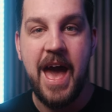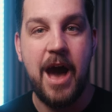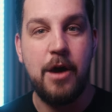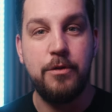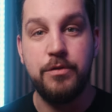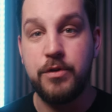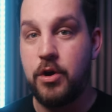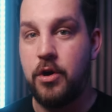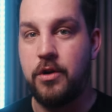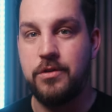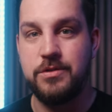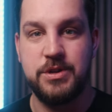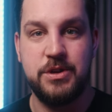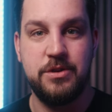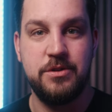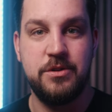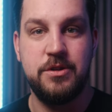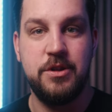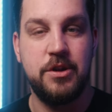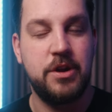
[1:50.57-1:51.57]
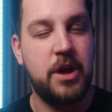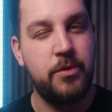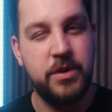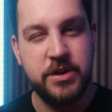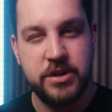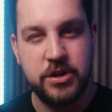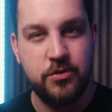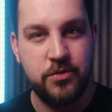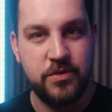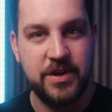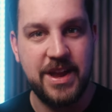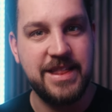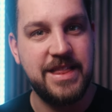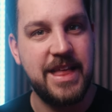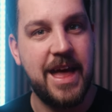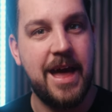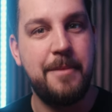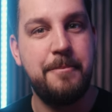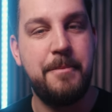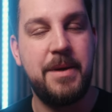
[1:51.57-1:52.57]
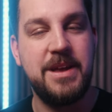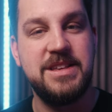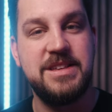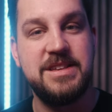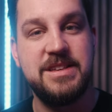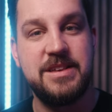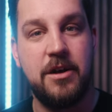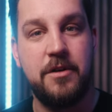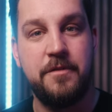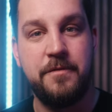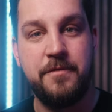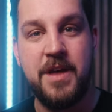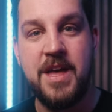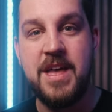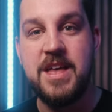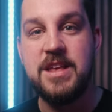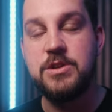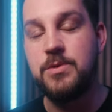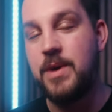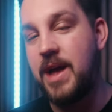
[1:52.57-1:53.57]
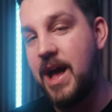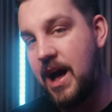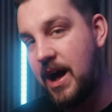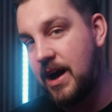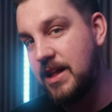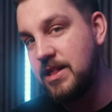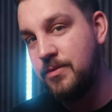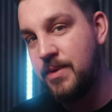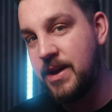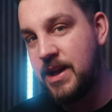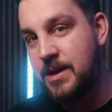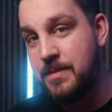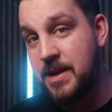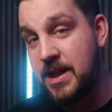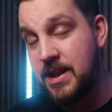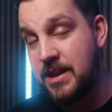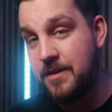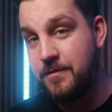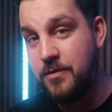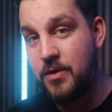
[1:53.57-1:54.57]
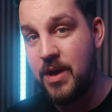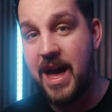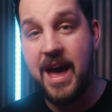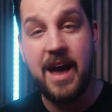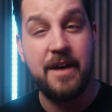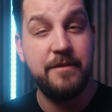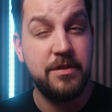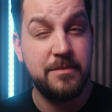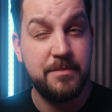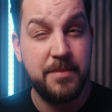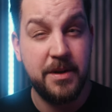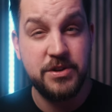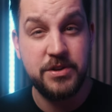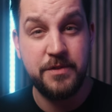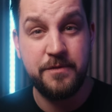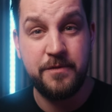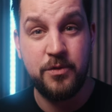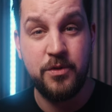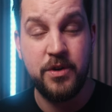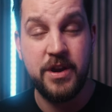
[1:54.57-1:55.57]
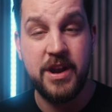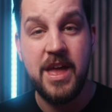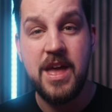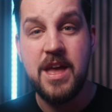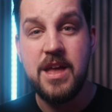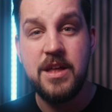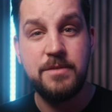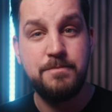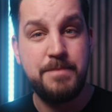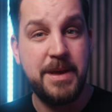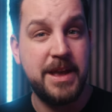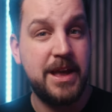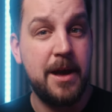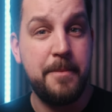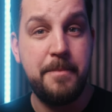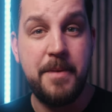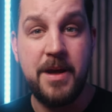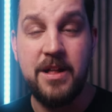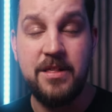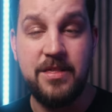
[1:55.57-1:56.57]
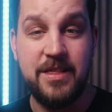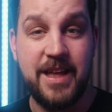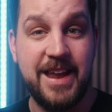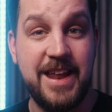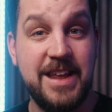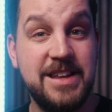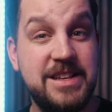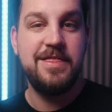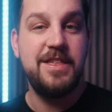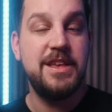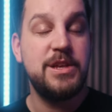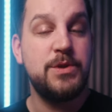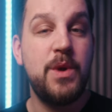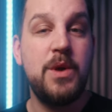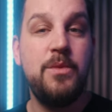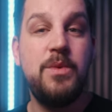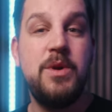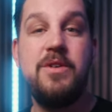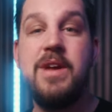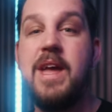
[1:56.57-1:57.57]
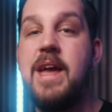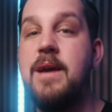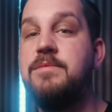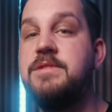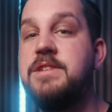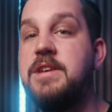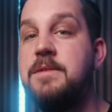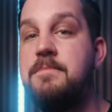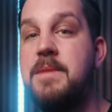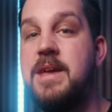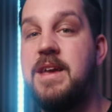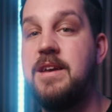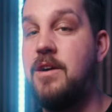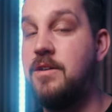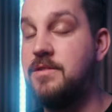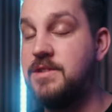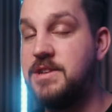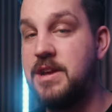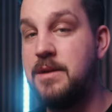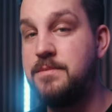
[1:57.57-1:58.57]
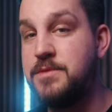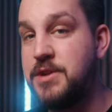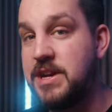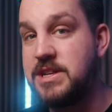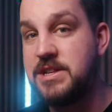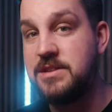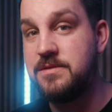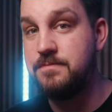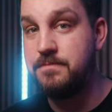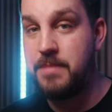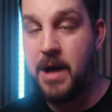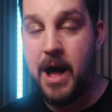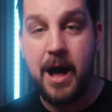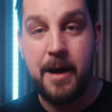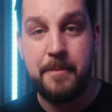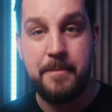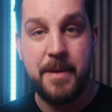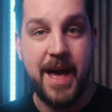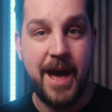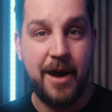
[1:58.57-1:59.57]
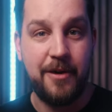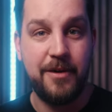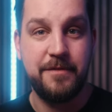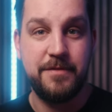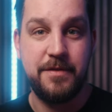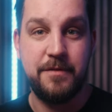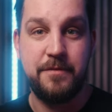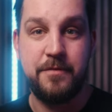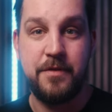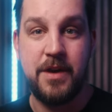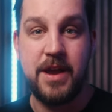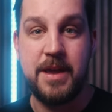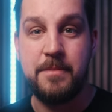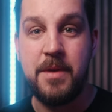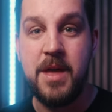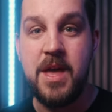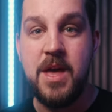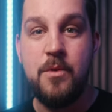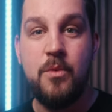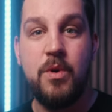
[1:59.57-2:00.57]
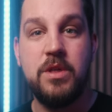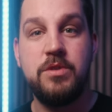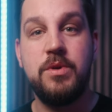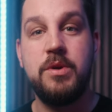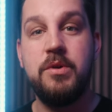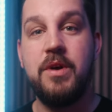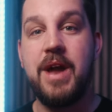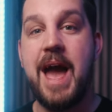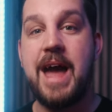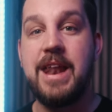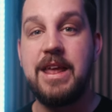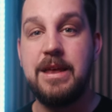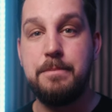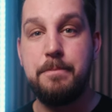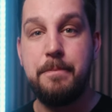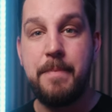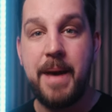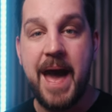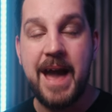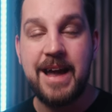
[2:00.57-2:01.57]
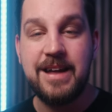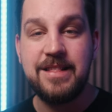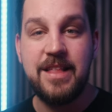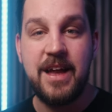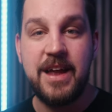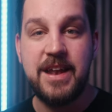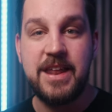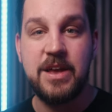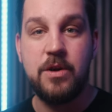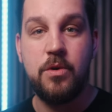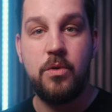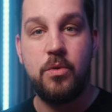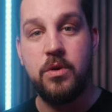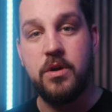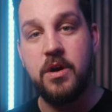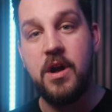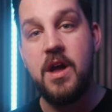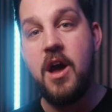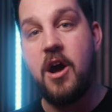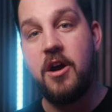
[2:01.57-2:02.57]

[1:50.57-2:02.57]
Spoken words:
how the car is gonna look. I wanted to create that myself. So I highly recommend, if you have the budget for it, pick up a light. This way we are able to make our subjects pop out of the frame. Whether we were adding backlighting or